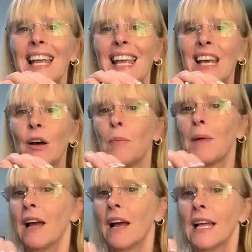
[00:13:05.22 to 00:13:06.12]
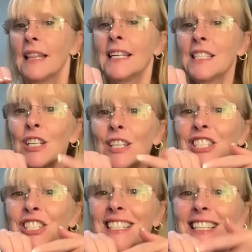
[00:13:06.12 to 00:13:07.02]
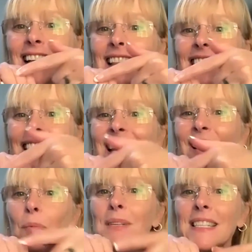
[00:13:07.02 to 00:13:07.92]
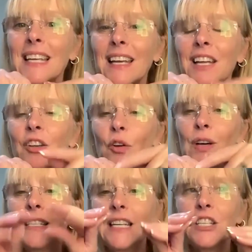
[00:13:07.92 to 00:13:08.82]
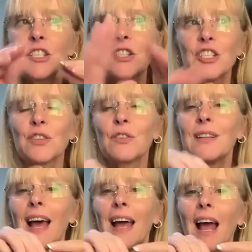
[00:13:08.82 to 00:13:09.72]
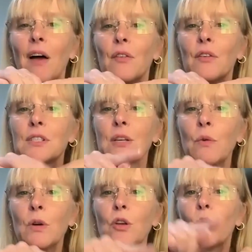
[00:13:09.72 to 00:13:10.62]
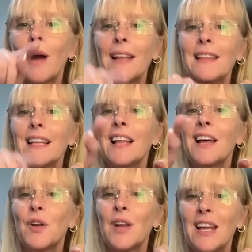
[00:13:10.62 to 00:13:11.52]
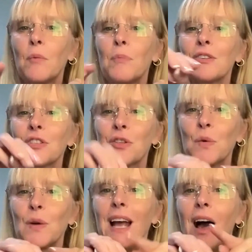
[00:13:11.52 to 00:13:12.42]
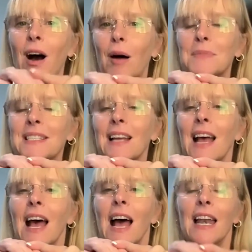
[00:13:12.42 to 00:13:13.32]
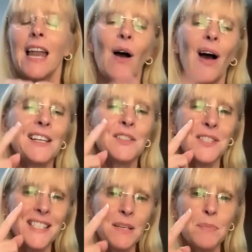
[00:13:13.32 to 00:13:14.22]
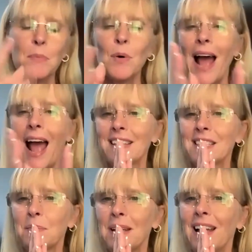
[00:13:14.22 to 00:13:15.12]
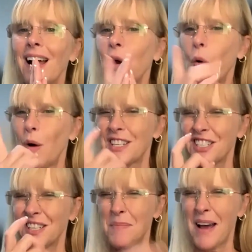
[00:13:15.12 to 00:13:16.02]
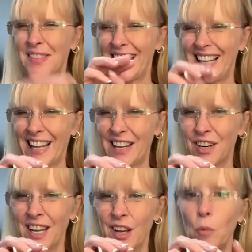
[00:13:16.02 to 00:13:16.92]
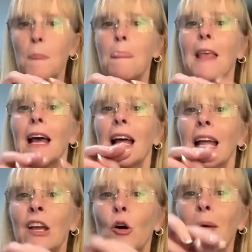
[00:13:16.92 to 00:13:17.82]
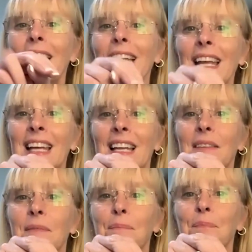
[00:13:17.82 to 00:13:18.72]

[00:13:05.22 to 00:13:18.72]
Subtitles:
M. This looks just like the M, see? And you can teach the children that, how there's, when you write the letter M, there's 3 humps. Now, I do see people ask me a question about the letter M and N.